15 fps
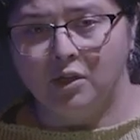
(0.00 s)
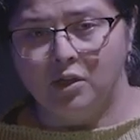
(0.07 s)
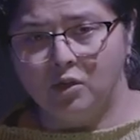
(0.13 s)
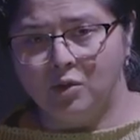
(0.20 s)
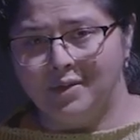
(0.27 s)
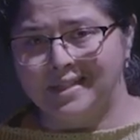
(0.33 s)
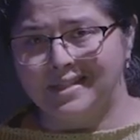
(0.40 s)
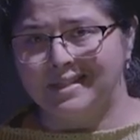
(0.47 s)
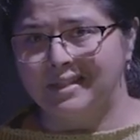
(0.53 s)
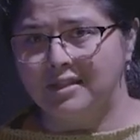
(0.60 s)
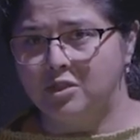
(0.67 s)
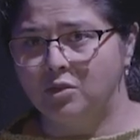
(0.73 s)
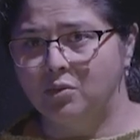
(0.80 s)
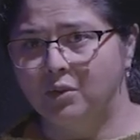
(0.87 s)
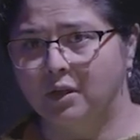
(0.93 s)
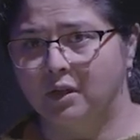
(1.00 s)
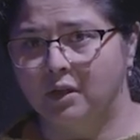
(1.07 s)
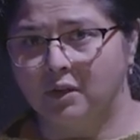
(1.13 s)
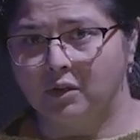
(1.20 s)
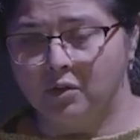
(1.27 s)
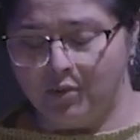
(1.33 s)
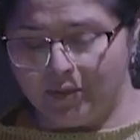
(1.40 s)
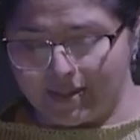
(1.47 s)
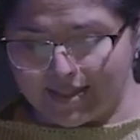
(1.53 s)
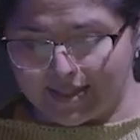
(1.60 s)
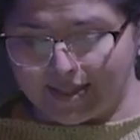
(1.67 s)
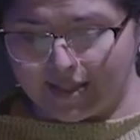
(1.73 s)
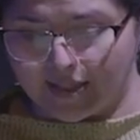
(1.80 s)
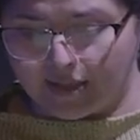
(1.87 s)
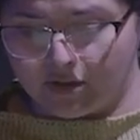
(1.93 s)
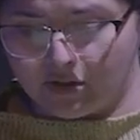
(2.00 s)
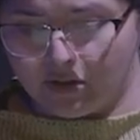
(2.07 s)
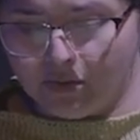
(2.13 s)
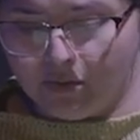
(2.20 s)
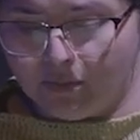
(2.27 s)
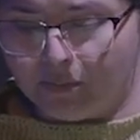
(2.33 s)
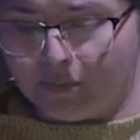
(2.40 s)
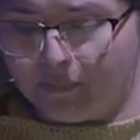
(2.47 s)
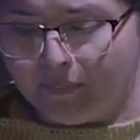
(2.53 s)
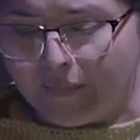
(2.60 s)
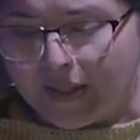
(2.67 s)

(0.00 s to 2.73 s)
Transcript: who is the doer, who is the done to,